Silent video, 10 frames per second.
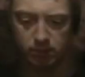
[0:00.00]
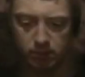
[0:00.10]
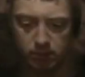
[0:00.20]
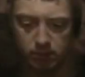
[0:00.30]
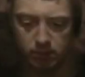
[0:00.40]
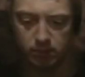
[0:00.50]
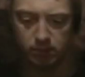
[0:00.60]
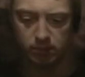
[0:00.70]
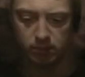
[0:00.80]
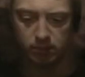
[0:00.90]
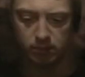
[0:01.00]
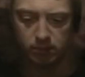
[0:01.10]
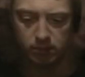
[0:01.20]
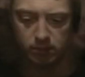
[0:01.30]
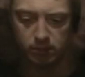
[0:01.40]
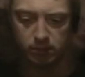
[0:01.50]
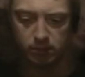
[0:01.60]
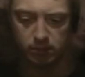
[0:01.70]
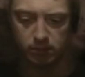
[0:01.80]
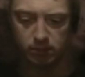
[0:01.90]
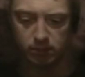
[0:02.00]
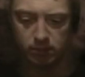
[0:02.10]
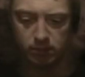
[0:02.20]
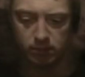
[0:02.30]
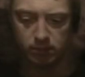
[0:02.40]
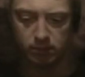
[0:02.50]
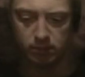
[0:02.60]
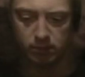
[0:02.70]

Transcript: The person shown says nothing.